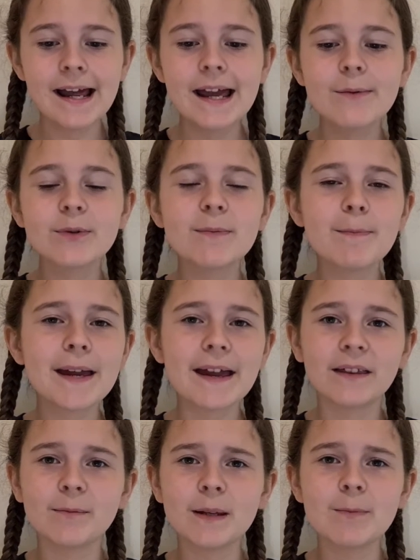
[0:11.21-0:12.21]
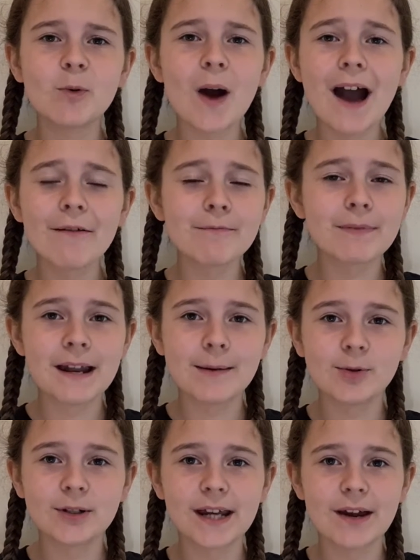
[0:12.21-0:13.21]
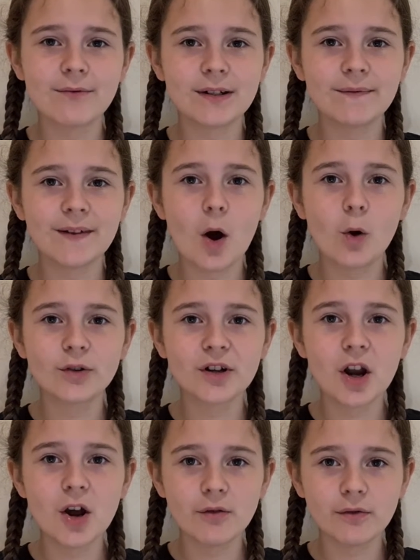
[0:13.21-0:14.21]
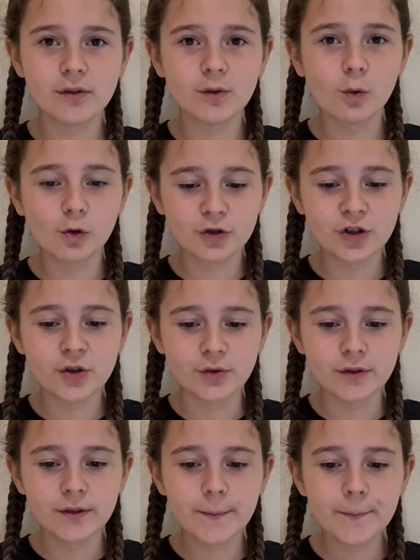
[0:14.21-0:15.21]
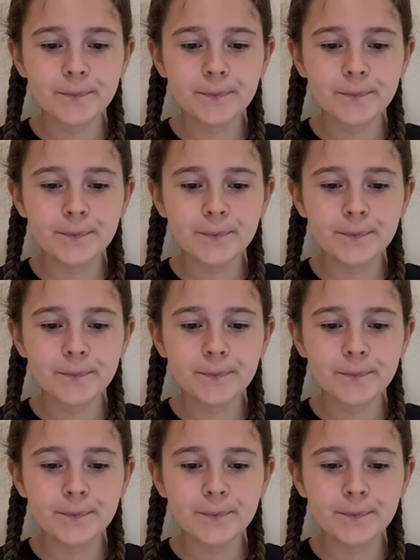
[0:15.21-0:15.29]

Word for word: it would appear that people haven't been able to get rid of their old clothes or shoes.